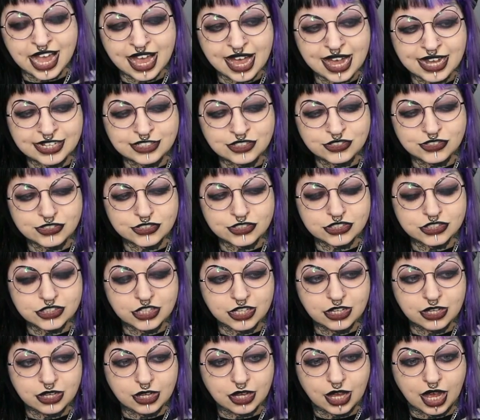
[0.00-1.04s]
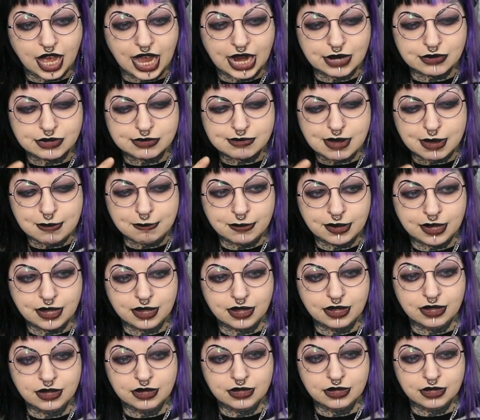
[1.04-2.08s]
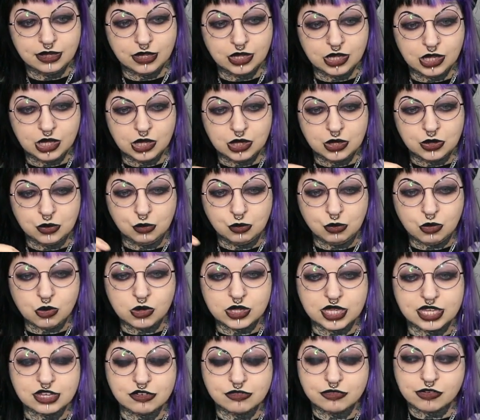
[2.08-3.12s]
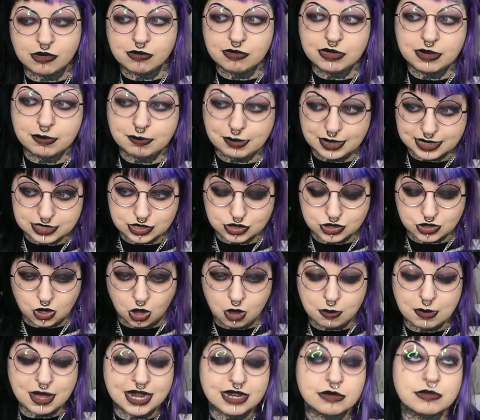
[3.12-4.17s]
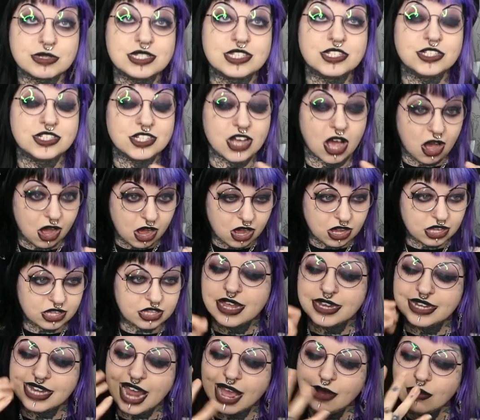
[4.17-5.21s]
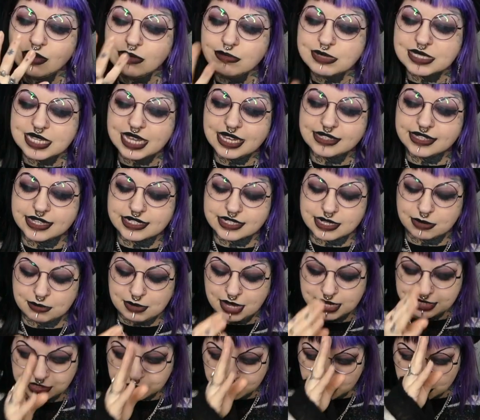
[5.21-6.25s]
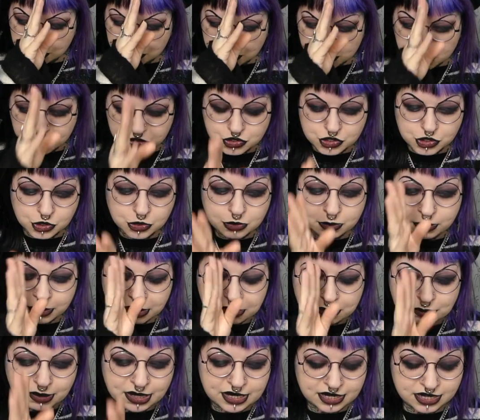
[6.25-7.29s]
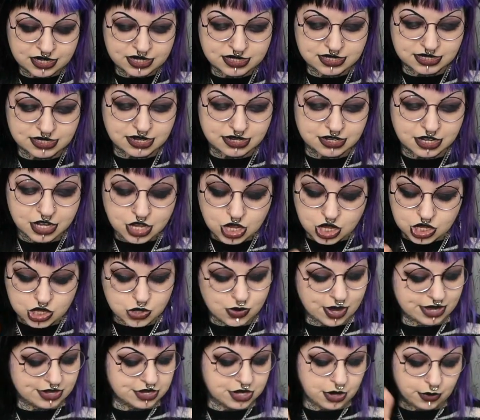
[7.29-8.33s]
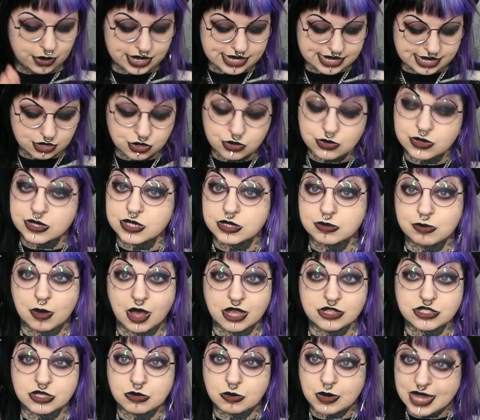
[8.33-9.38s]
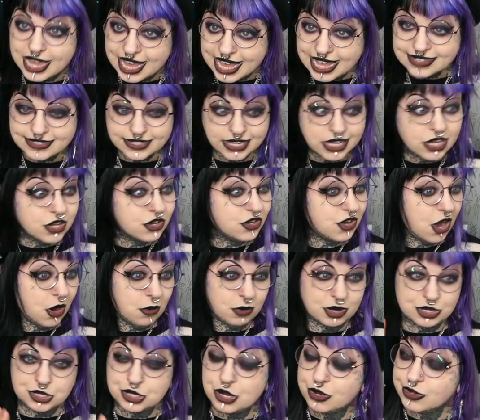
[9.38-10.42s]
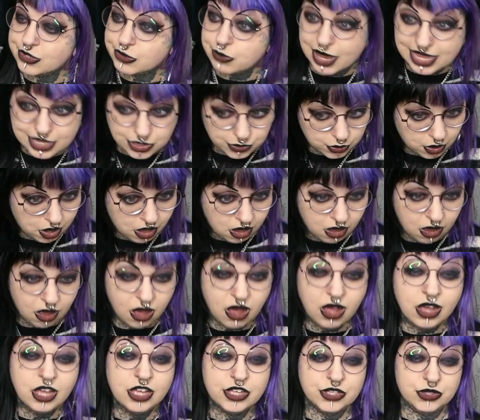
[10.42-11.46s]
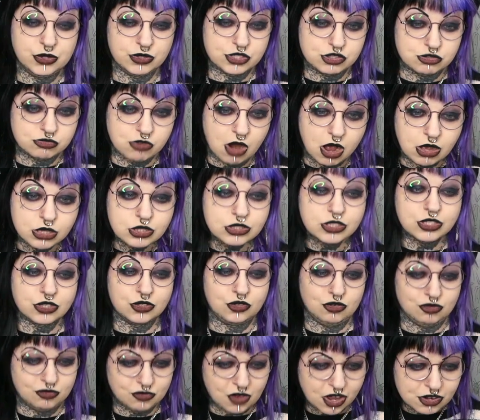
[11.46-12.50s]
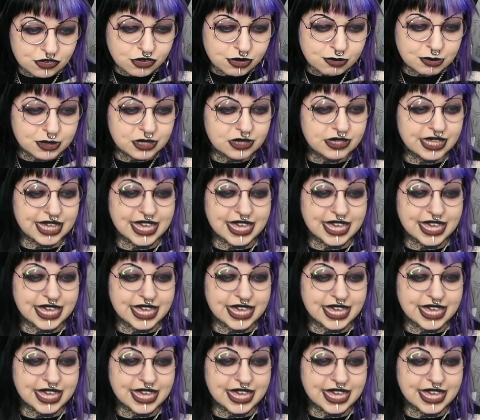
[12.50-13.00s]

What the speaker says: And I remember walking from the bus stop and it was dark. Now I'm saying this, I'm like, you stupid person. You had no idea who this person is. No one knows where you are. You're drunk, you're vulnerable.